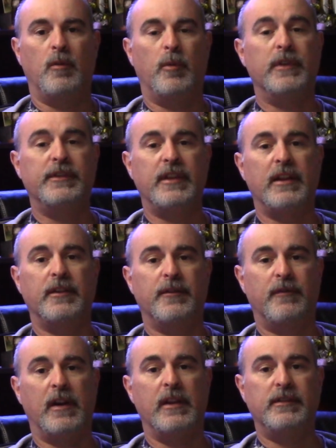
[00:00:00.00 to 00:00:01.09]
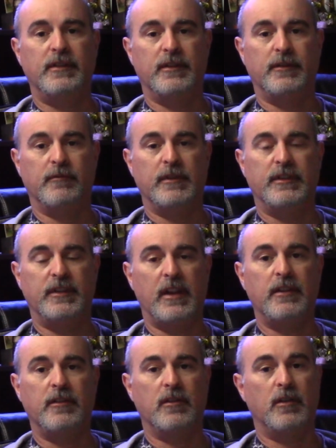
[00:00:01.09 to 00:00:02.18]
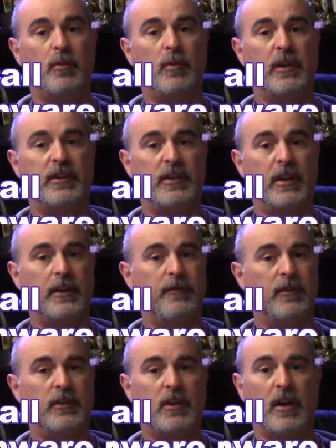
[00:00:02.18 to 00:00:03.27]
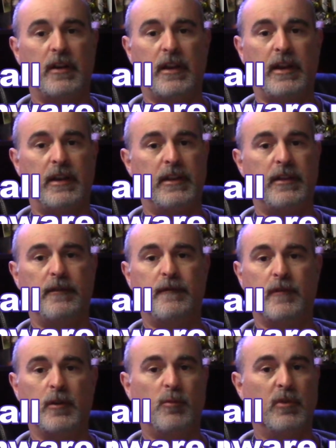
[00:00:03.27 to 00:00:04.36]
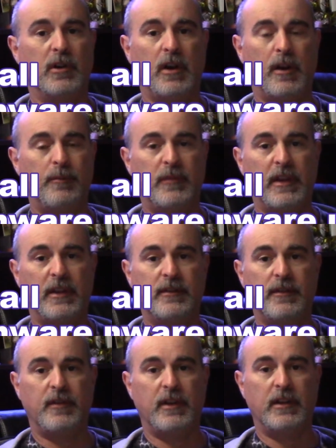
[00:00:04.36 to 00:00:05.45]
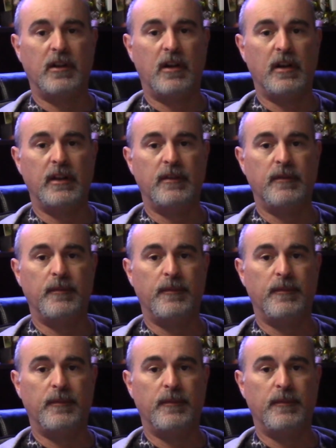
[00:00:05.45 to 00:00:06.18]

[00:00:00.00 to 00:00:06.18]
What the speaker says: Once that device is reset, you're going to want to check if it's got any firmware updates of any kind.